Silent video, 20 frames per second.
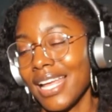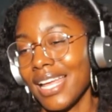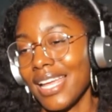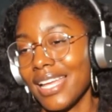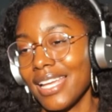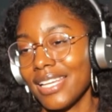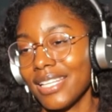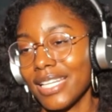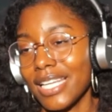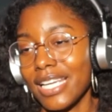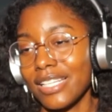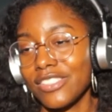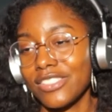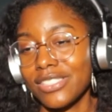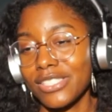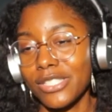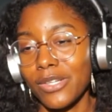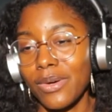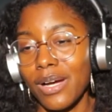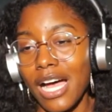And it
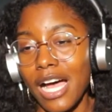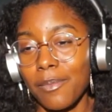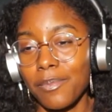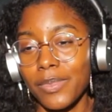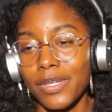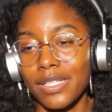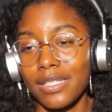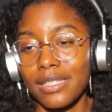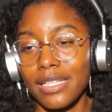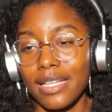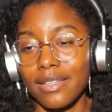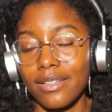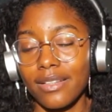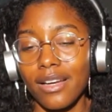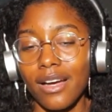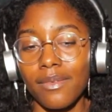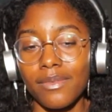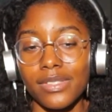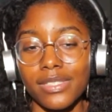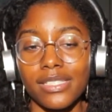just so happened that the
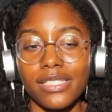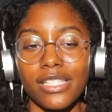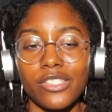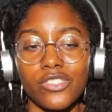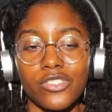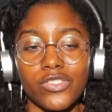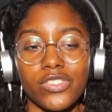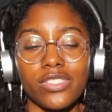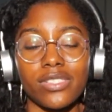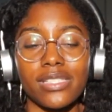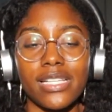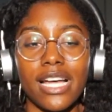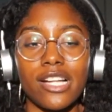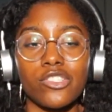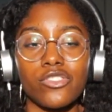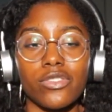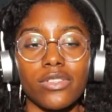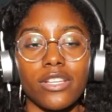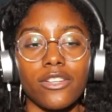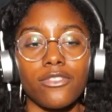conversation just
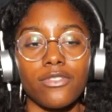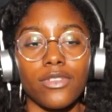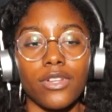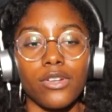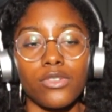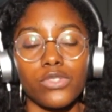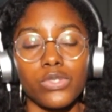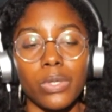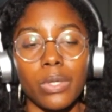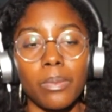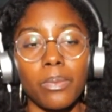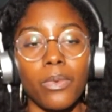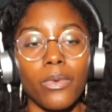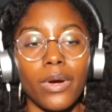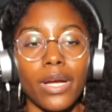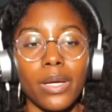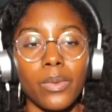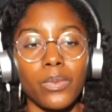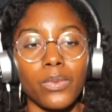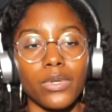naturally flowed to a
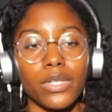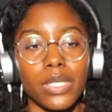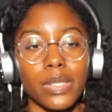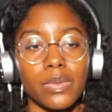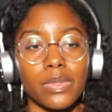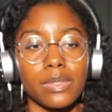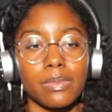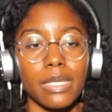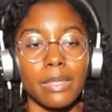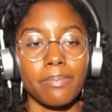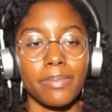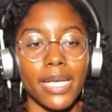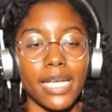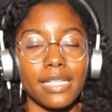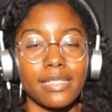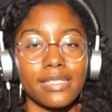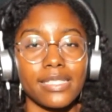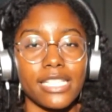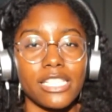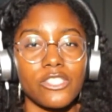point where it was it
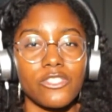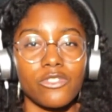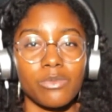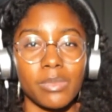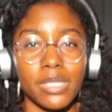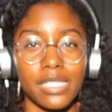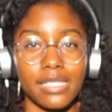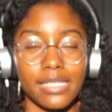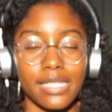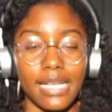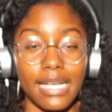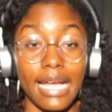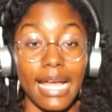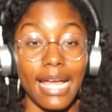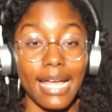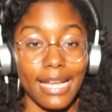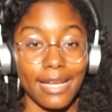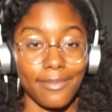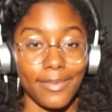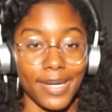made sense for me to say,
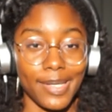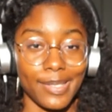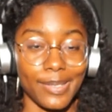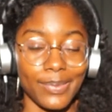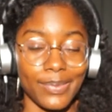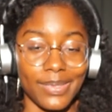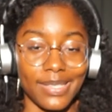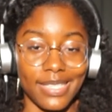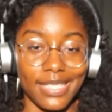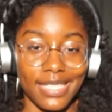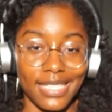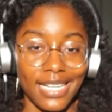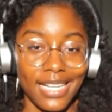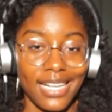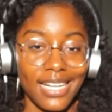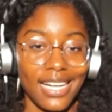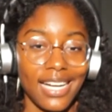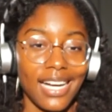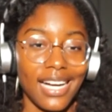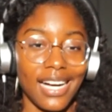hey, by the way,
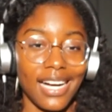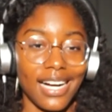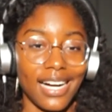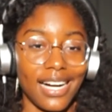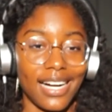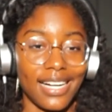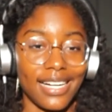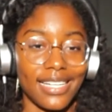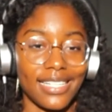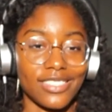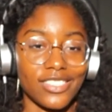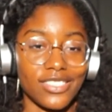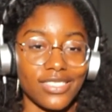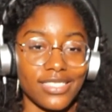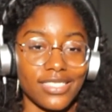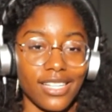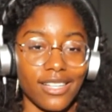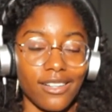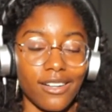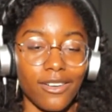I
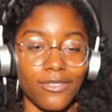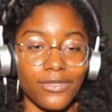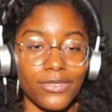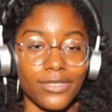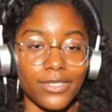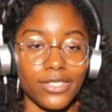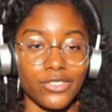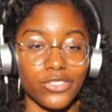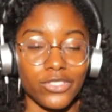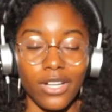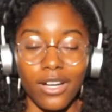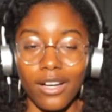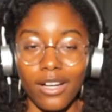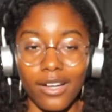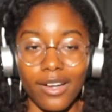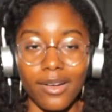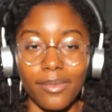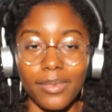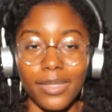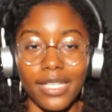just got offered a
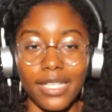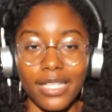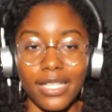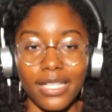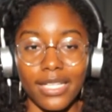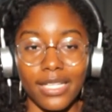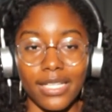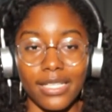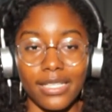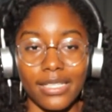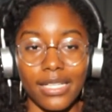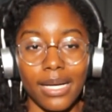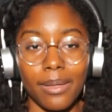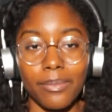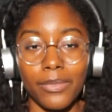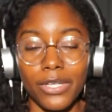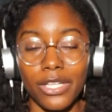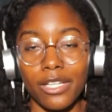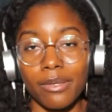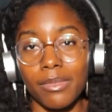job and
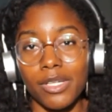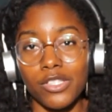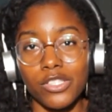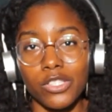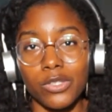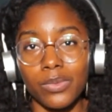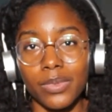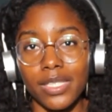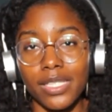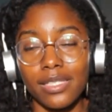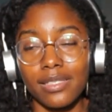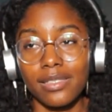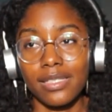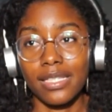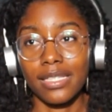I'm putting in my two weeks.